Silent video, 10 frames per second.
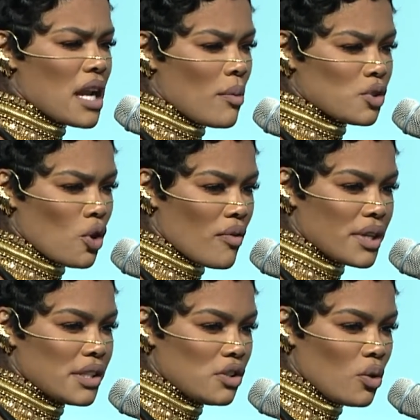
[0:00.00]
that I was
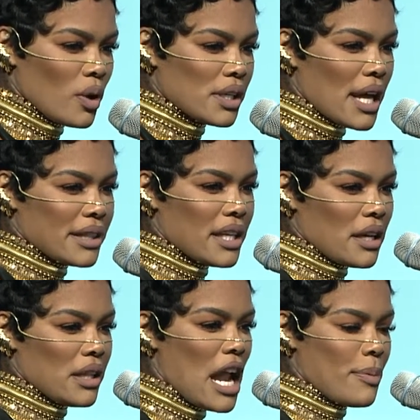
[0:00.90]
already doing. I
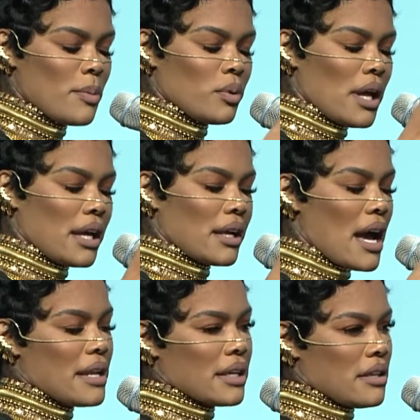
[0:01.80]
think a lot of people like
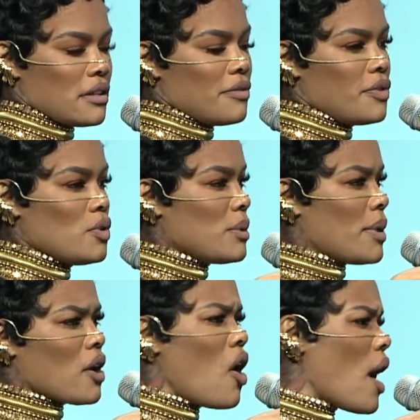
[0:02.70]
kind of get it confused and be
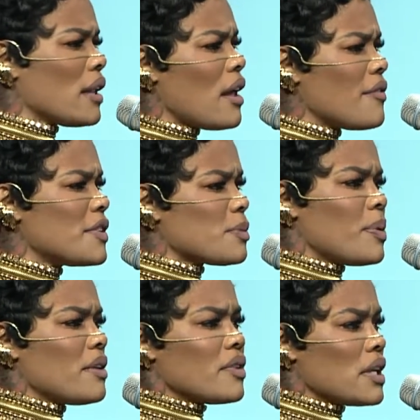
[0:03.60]
like, oh, I love this
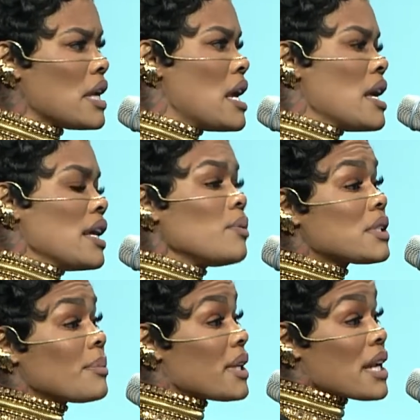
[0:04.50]
pivot. It
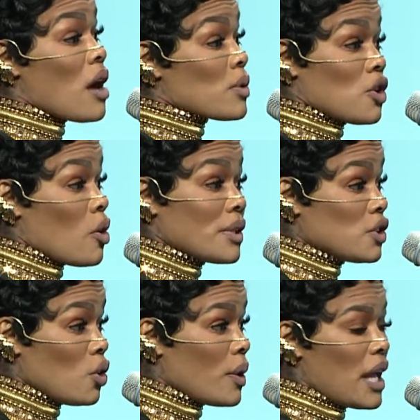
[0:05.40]
was something that I was always
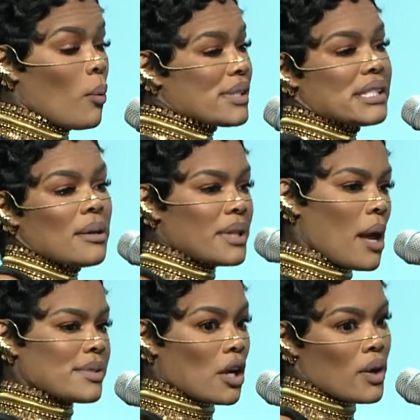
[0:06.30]
doing. It wasn't something that
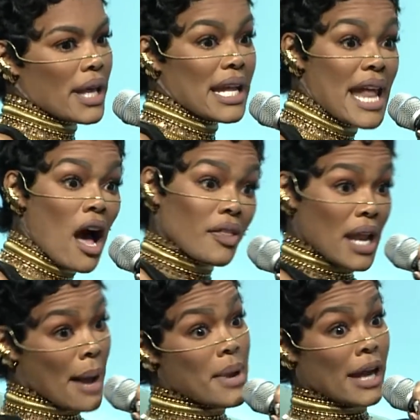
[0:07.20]
I was like, okay, now that
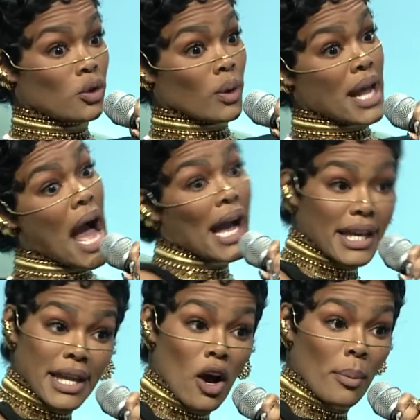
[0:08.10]
I'm not doing it, I
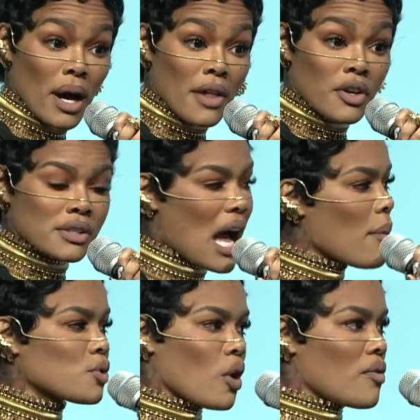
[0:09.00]
can help others. I
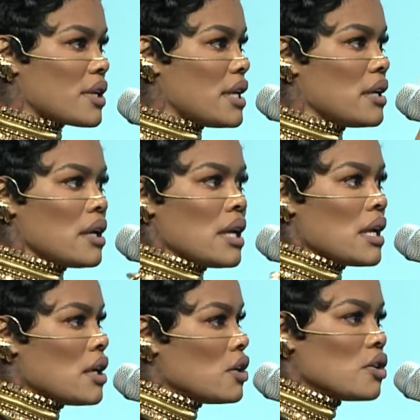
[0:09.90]
was already
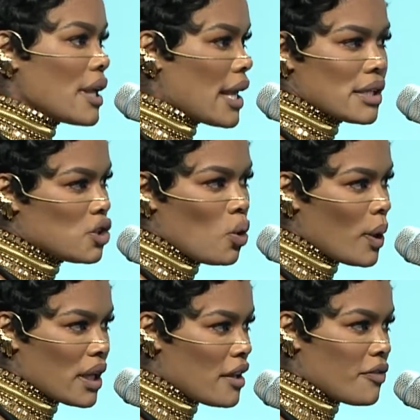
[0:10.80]

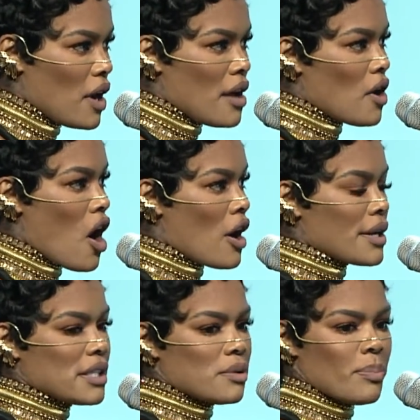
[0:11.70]
doing it for other
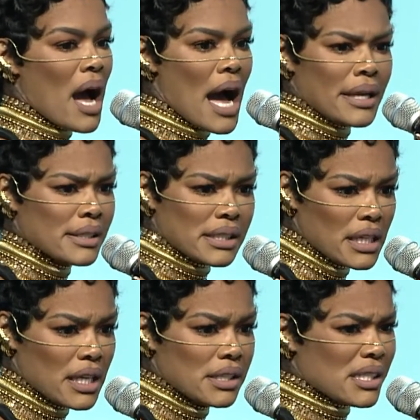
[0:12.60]
artists behind the
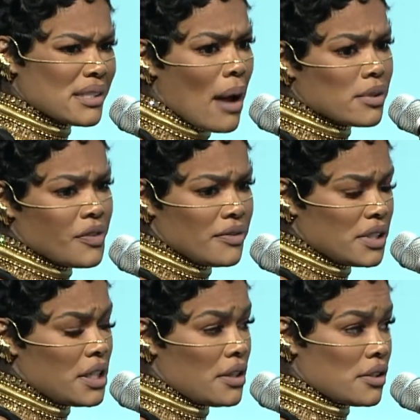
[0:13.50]
scenes since I was
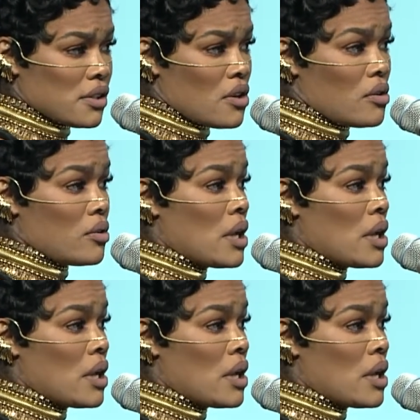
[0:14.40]
15 years old.